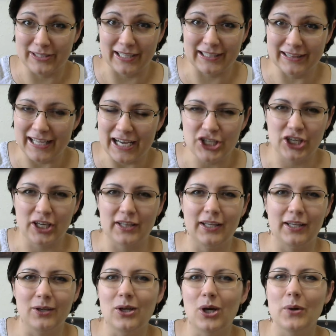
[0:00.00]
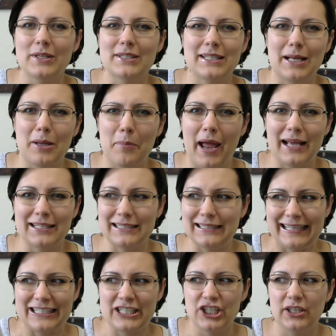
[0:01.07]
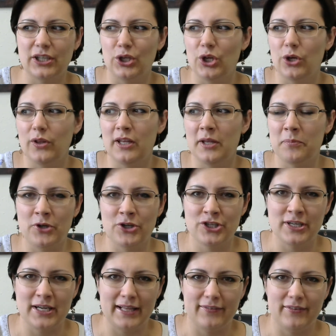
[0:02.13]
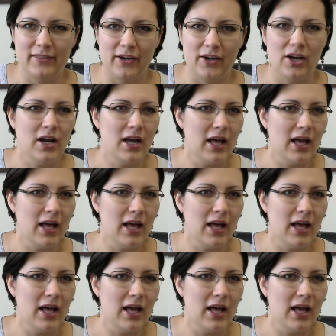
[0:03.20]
Like logically, you know it's in the past. Logically, you know that the person not even there.